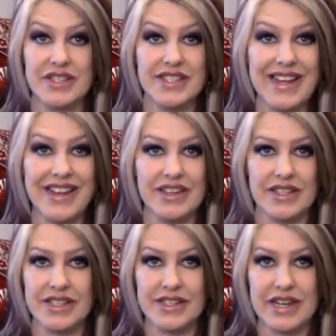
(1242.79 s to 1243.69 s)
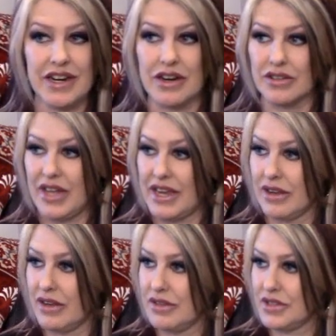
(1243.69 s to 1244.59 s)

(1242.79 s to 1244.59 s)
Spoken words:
stand and stare like